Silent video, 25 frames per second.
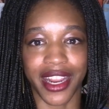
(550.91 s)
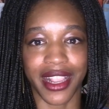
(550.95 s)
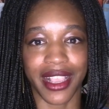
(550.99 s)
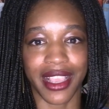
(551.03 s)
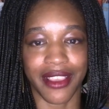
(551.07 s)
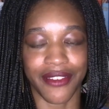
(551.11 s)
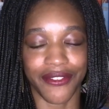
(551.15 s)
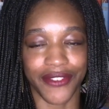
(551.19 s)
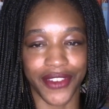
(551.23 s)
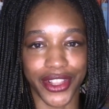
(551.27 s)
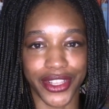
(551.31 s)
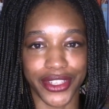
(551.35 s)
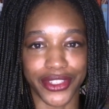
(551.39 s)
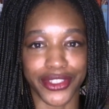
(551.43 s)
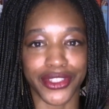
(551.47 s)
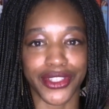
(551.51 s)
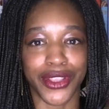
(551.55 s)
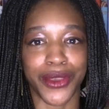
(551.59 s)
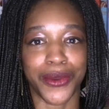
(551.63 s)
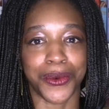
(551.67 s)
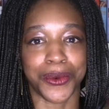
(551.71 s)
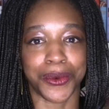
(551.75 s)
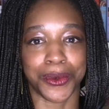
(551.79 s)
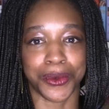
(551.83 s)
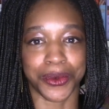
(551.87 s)
he
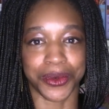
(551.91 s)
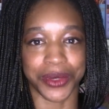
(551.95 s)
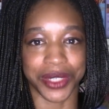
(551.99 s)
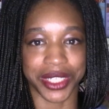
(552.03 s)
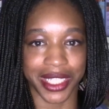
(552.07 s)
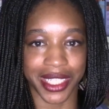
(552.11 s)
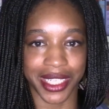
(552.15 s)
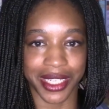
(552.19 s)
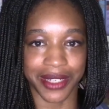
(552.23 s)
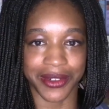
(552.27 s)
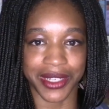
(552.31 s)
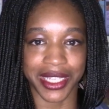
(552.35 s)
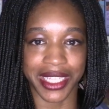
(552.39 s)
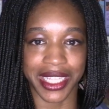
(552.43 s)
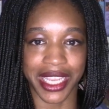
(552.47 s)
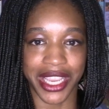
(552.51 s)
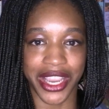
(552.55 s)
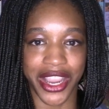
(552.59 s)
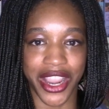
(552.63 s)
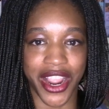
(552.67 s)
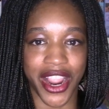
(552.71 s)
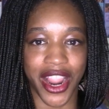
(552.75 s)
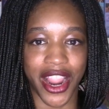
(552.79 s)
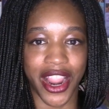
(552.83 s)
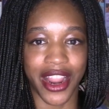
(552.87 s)
falls really, really
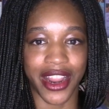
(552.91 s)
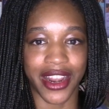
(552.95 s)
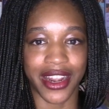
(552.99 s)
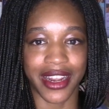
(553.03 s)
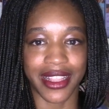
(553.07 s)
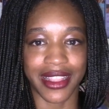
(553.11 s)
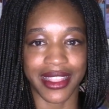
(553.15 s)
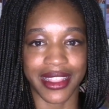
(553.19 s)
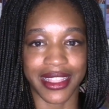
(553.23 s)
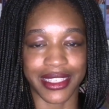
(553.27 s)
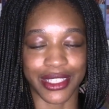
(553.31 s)
hard.